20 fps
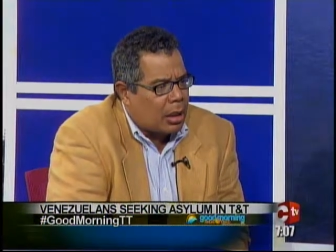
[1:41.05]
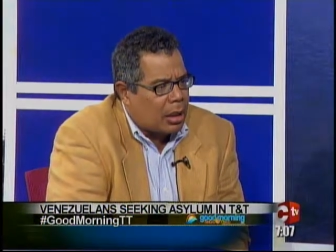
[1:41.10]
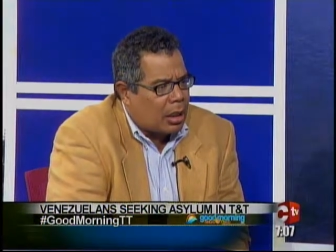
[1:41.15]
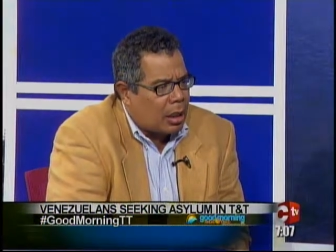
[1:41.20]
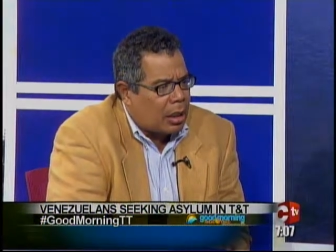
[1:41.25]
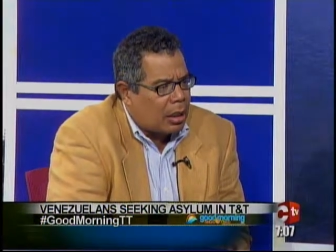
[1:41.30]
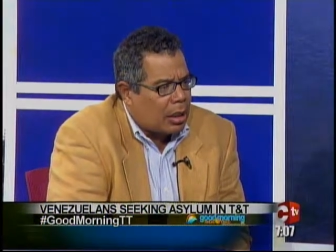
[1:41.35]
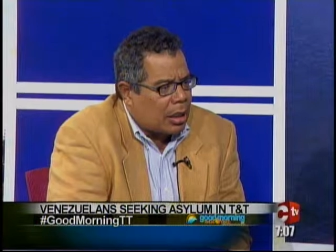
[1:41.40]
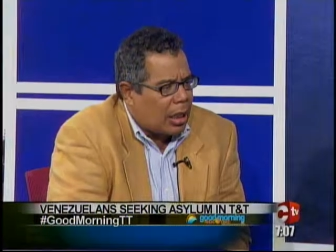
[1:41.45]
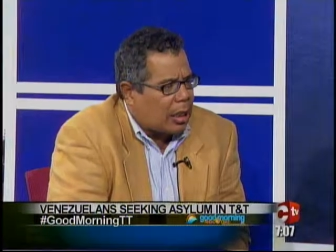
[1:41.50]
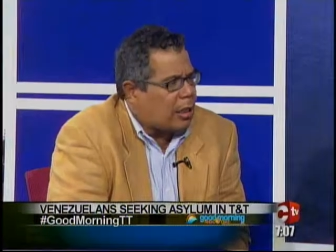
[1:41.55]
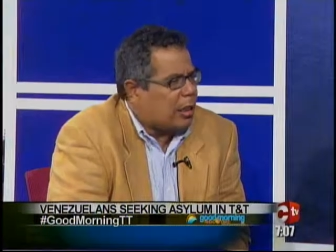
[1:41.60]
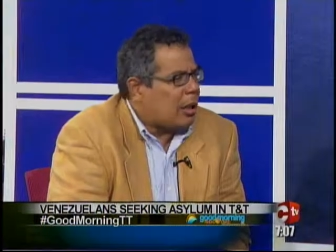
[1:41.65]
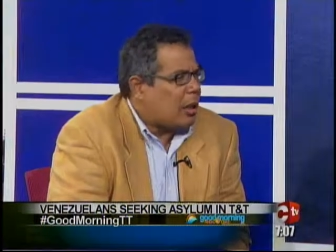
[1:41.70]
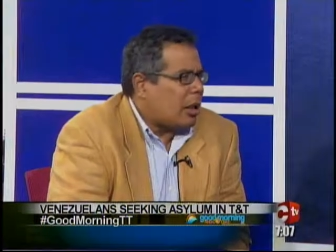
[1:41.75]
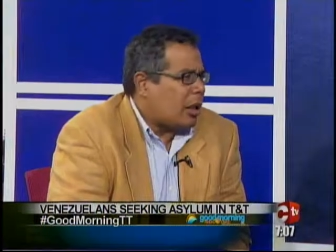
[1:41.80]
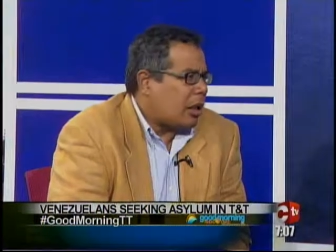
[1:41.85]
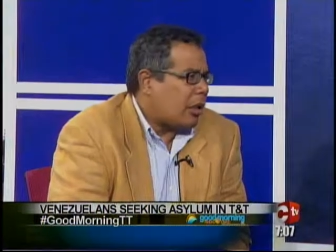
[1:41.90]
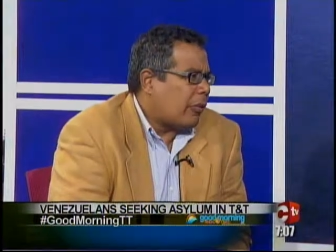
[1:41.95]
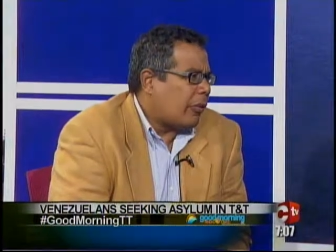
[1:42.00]
in
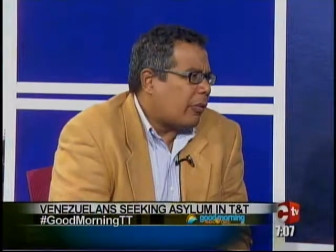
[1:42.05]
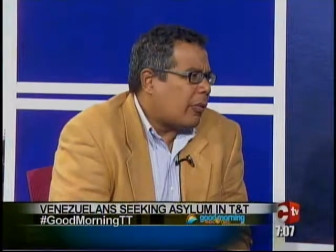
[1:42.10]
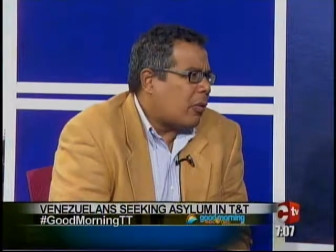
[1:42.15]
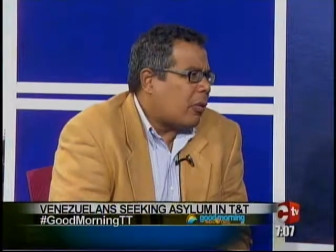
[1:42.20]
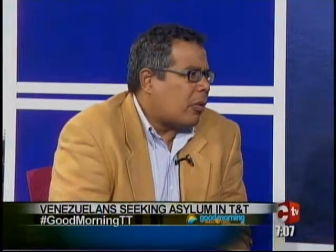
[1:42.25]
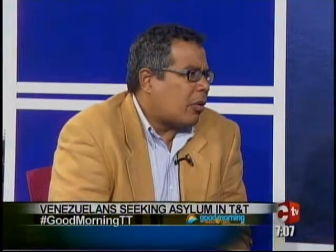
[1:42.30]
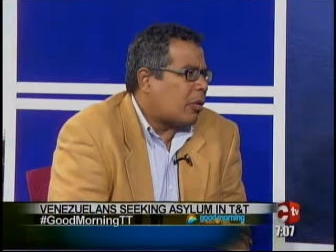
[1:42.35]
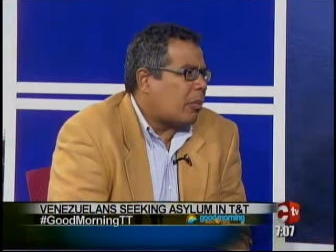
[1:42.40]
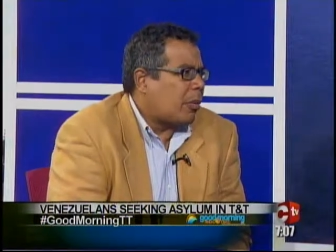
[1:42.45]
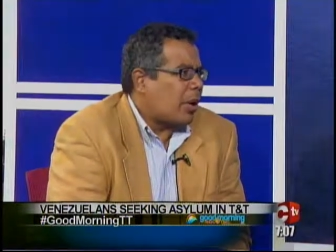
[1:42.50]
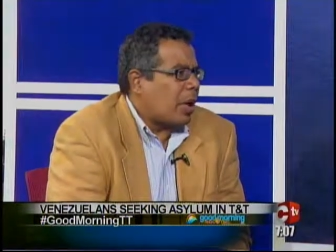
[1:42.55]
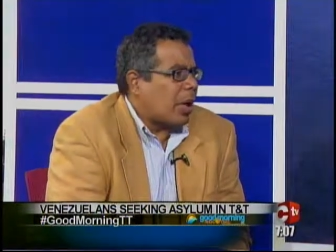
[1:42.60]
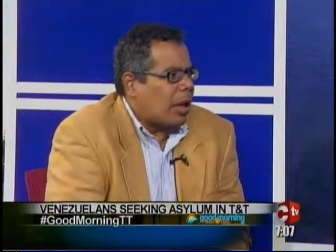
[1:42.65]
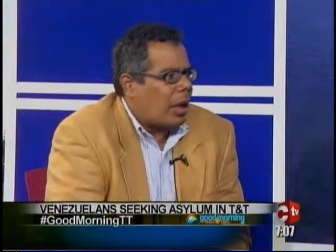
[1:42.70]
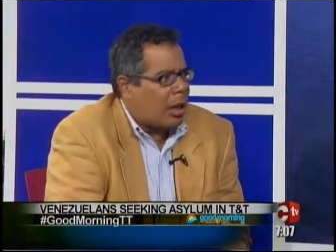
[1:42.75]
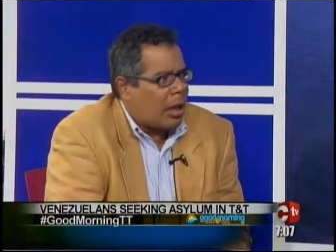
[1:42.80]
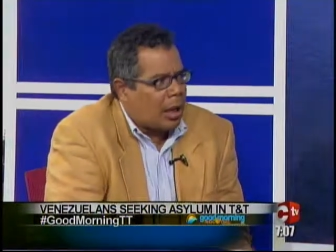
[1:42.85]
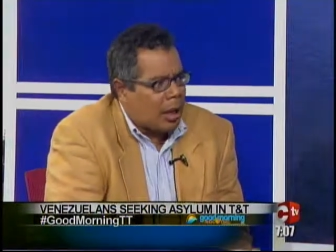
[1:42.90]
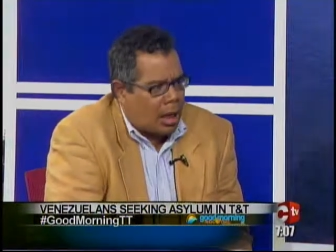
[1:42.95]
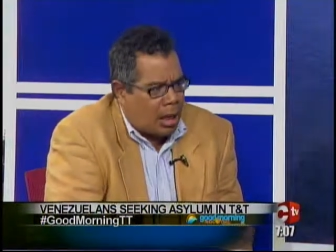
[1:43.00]
1984
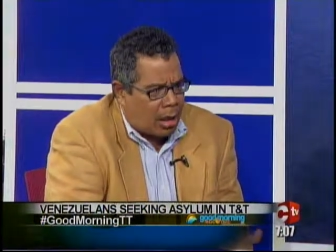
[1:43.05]
by